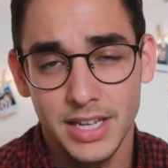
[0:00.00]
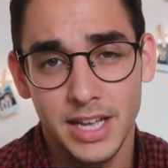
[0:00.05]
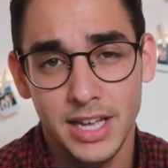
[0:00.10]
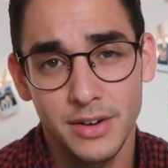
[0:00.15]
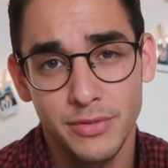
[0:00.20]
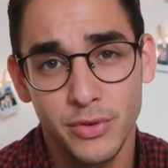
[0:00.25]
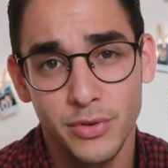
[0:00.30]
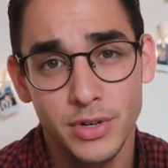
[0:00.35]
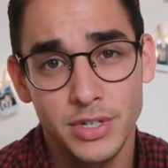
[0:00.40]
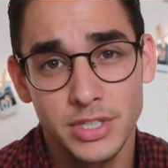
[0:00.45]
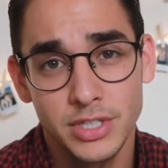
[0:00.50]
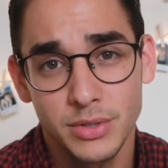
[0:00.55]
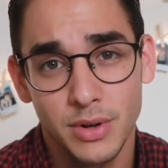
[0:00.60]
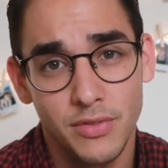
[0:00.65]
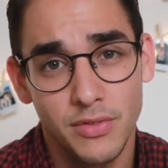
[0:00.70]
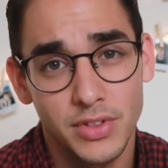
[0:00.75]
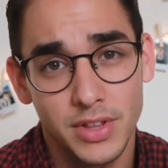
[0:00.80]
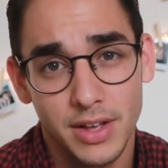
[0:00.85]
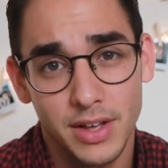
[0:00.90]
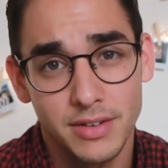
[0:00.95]
can't afford to do
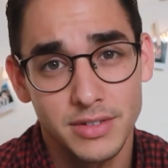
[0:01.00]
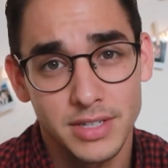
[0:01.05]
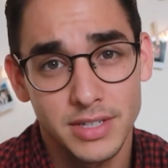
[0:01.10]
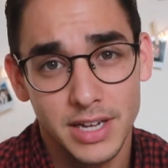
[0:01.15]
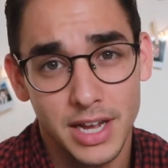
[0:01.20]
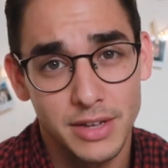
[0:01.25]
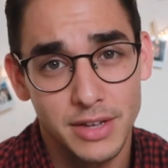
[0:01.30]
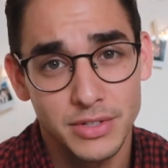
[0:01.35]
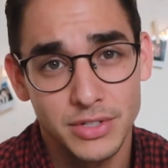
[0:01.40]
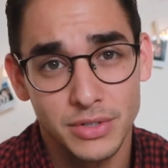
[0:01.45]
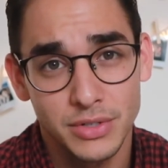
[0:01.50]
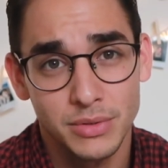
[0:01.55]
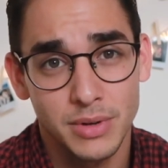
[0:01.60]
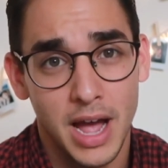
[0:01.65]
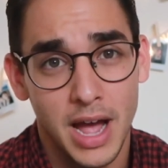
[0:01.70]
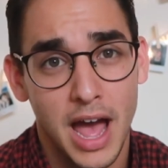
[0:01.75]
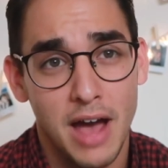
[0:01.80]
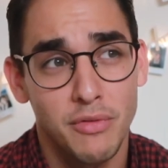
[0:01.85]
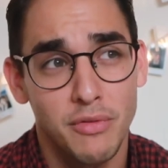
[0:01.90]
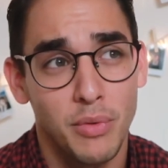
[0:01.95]
everything else like I used to.
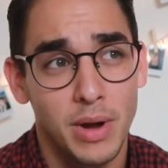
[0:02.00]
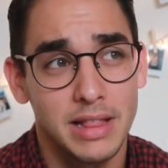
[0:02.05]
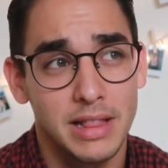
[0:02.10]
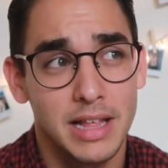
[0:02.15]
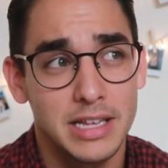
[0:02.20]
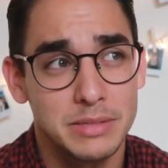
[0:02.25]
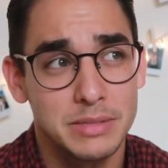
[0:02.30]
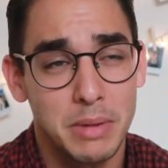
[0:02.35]
I have way less